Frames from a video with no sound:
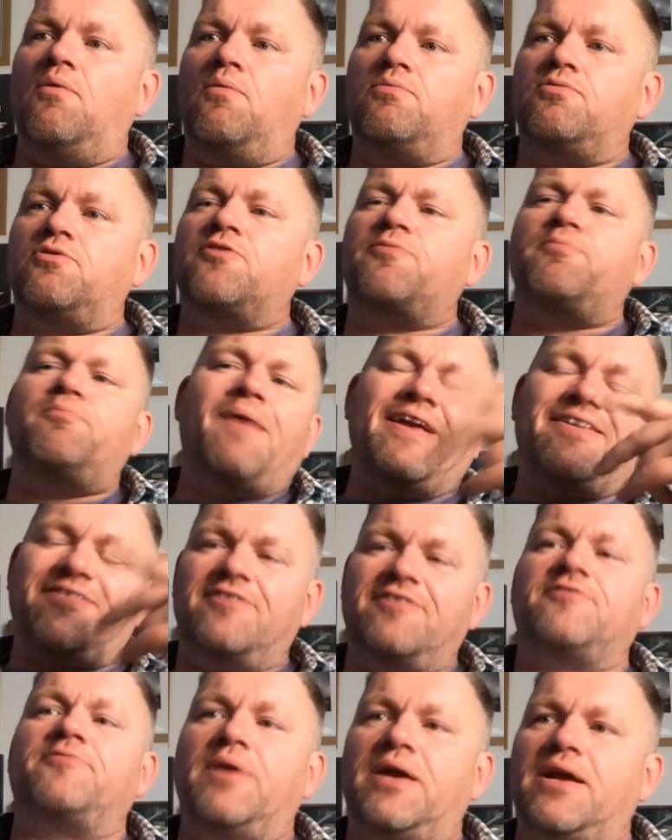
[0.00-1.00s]
just
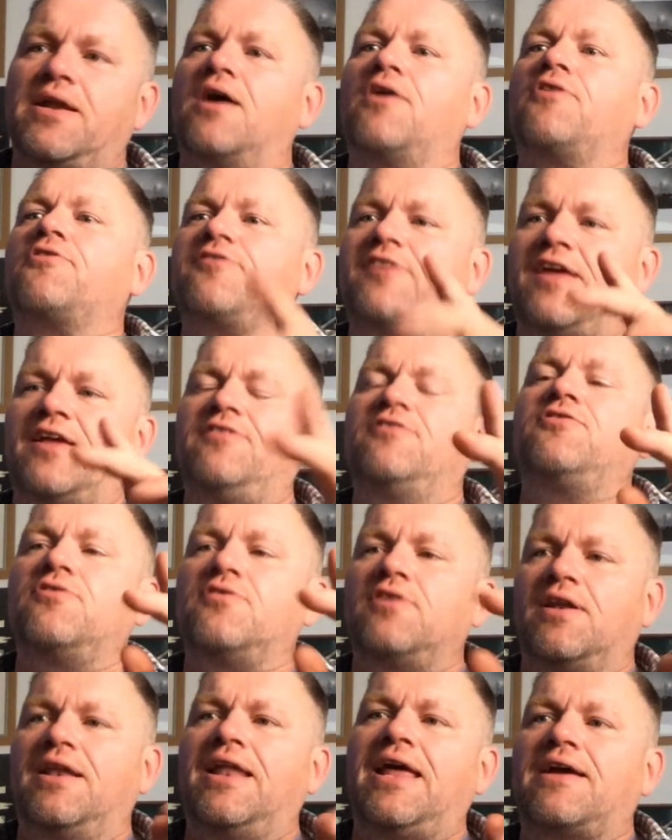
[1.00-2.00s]
message me and I'll send you
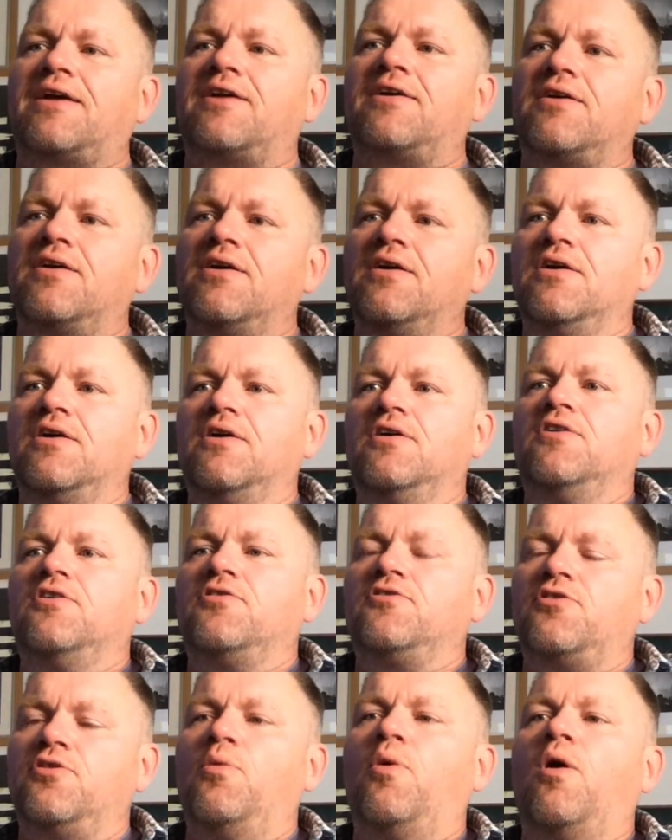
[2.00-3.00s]
the link
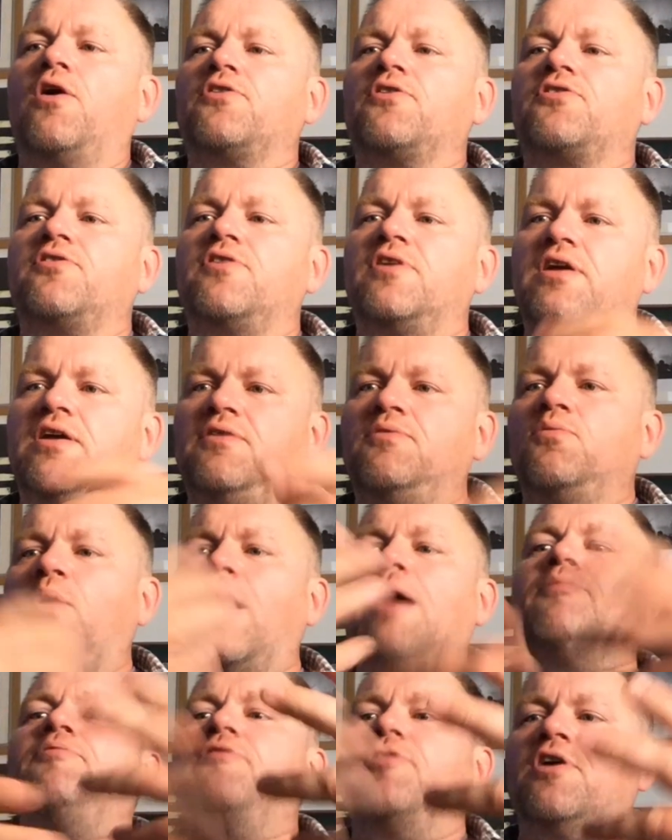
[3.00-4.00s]
to watch the
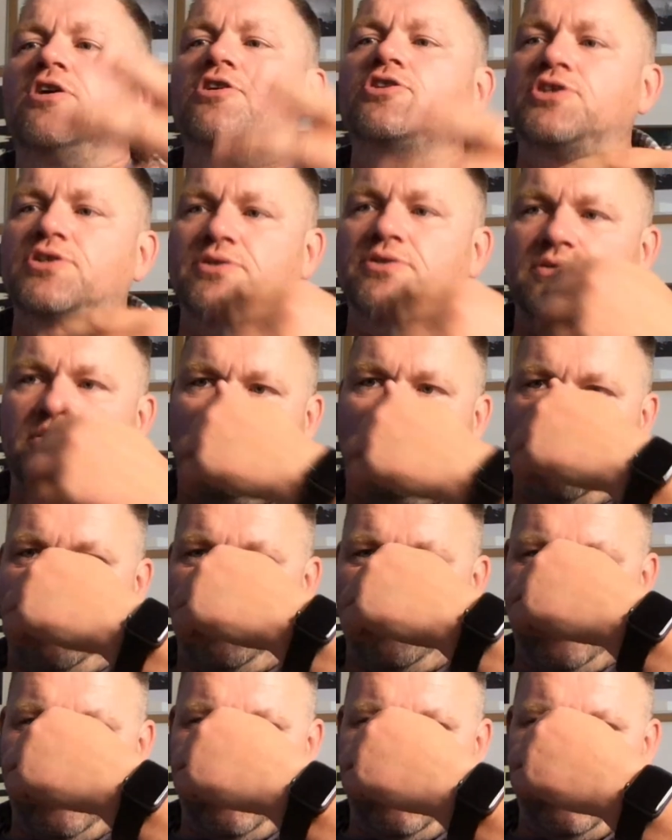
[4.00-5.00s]
web version
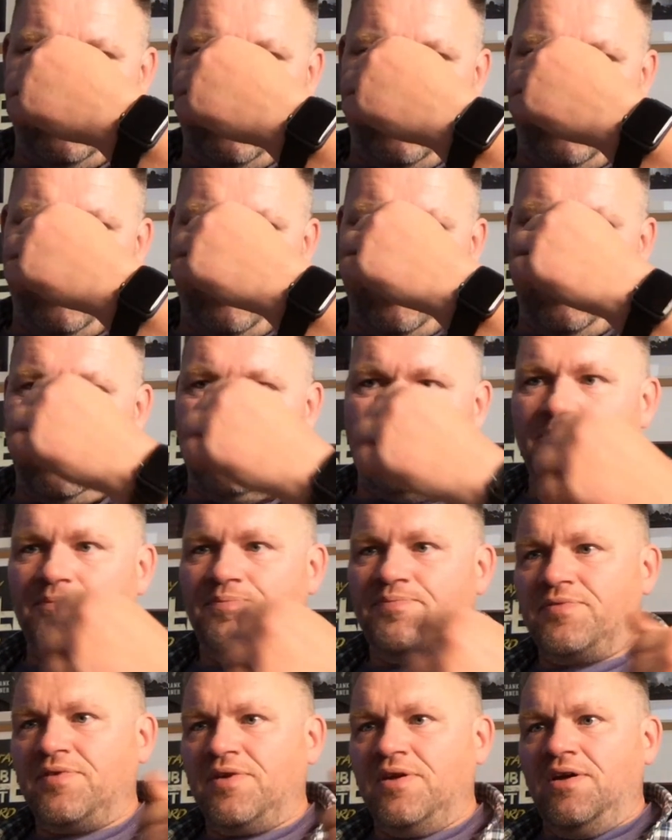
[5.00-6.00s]
of it.
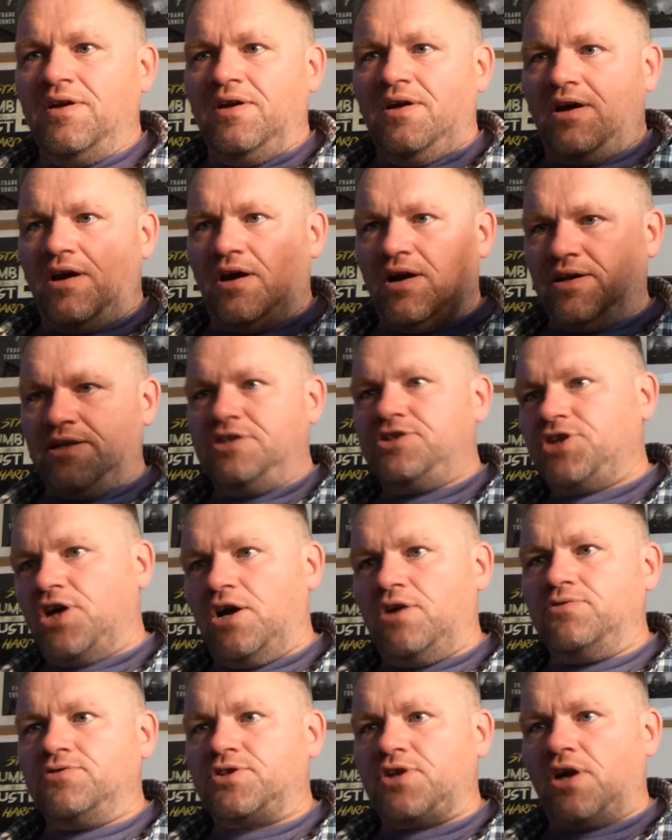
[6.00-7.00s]
Ernie
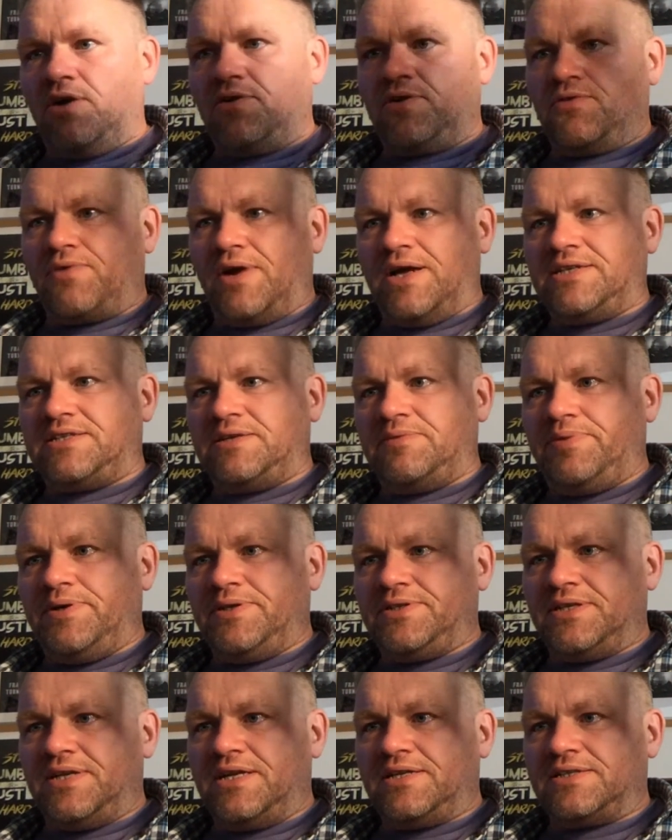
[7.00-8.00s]
Jones, go to
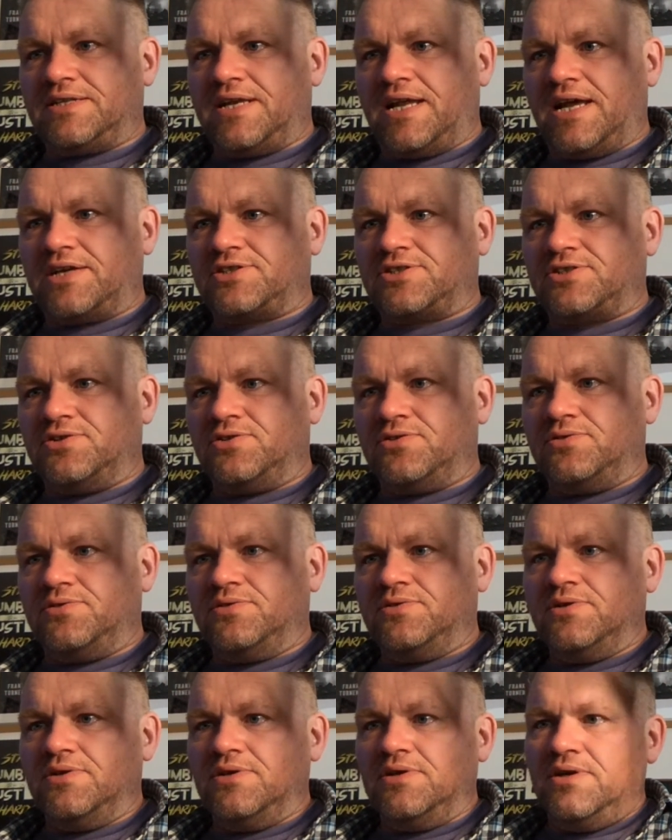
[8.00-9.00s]

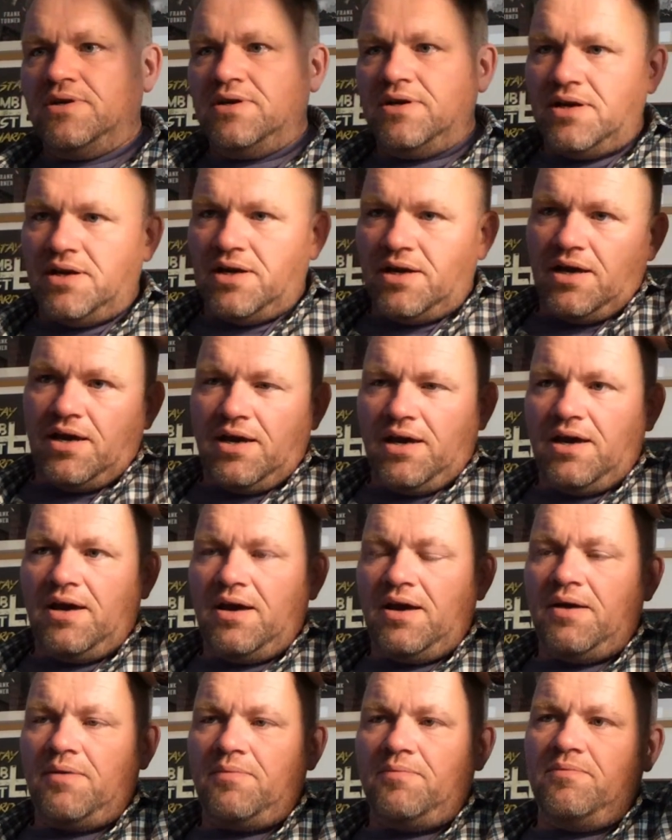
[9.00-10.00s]

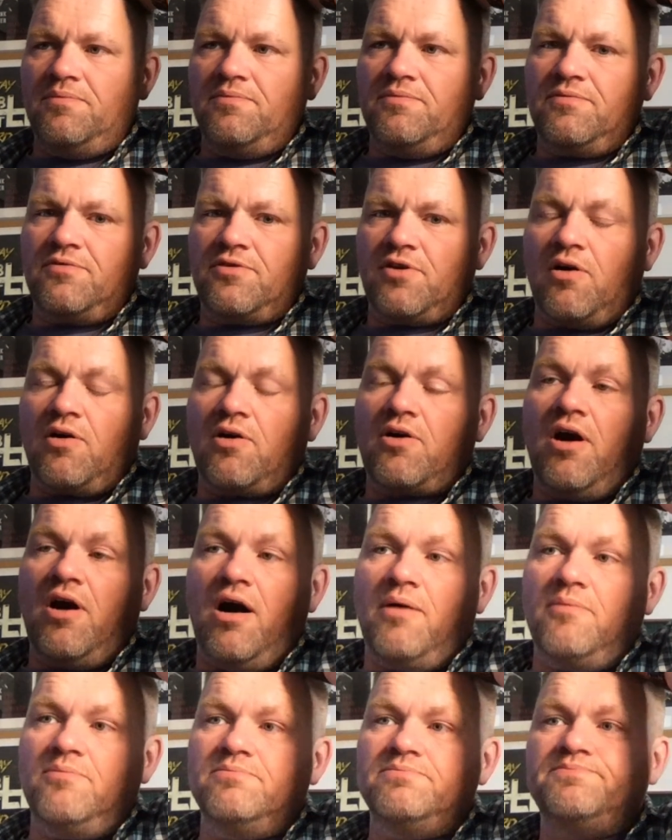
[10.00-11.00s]

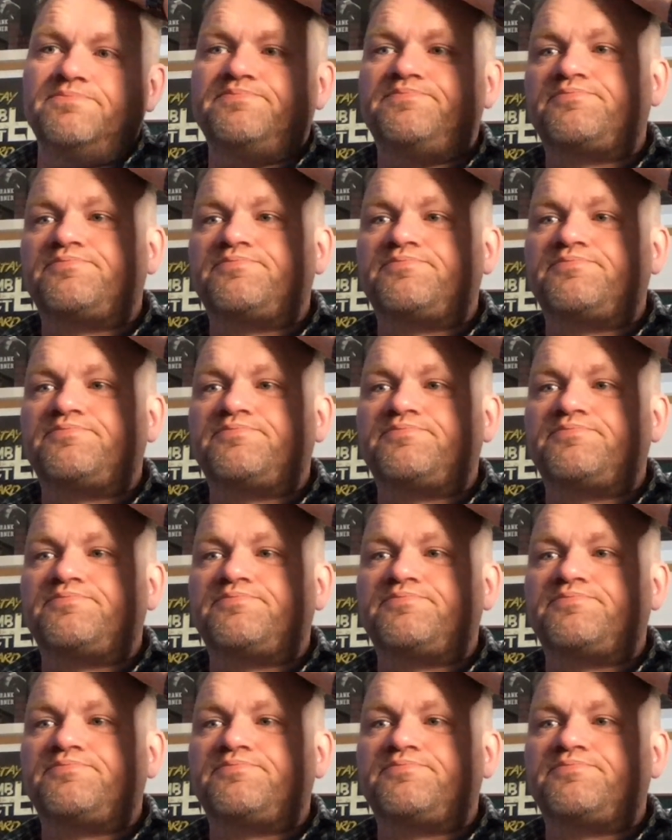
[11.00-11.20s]
racingpigeoninternational.com